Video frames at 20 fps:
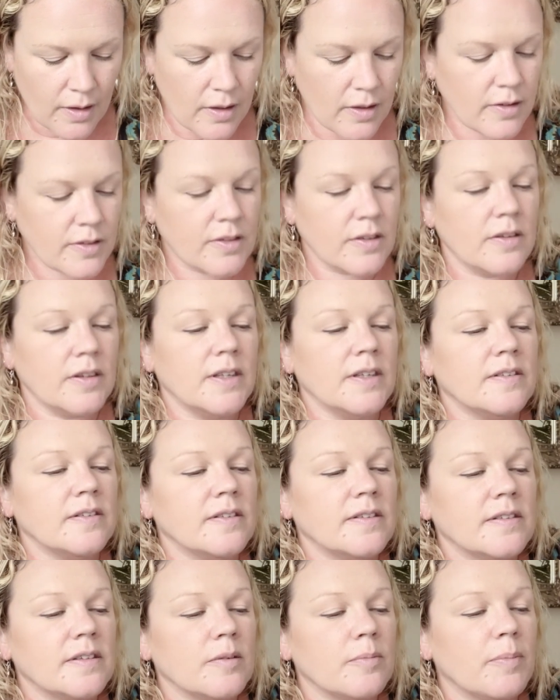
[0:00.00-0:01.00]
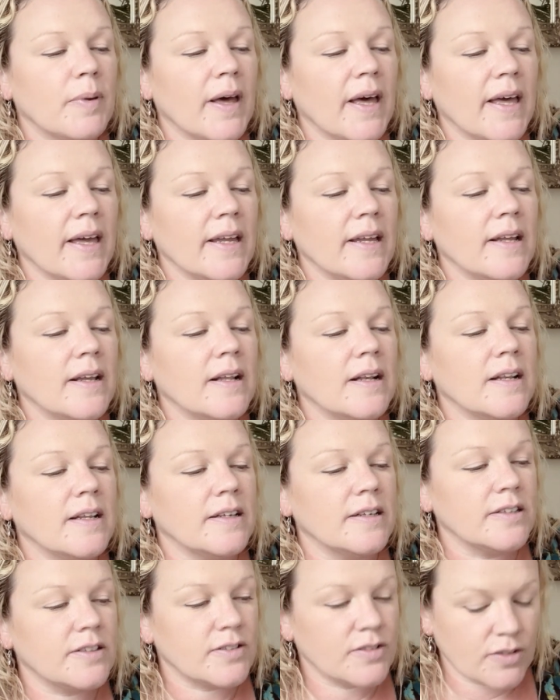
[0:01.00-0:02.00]
So this is the
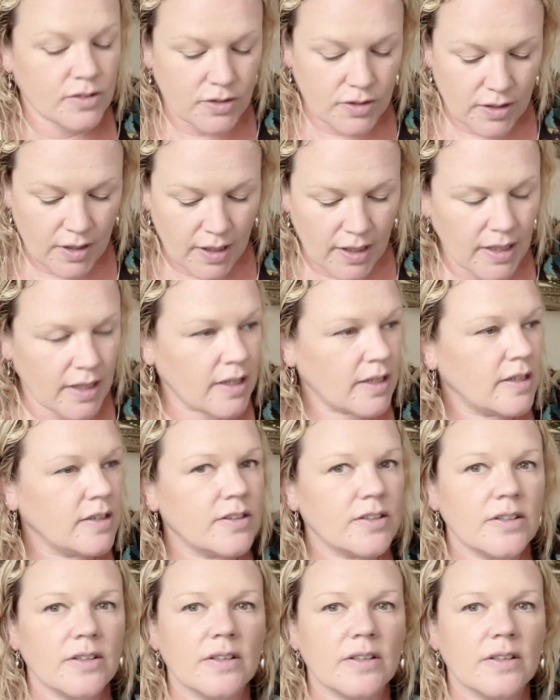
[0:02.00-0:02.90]
palest shade,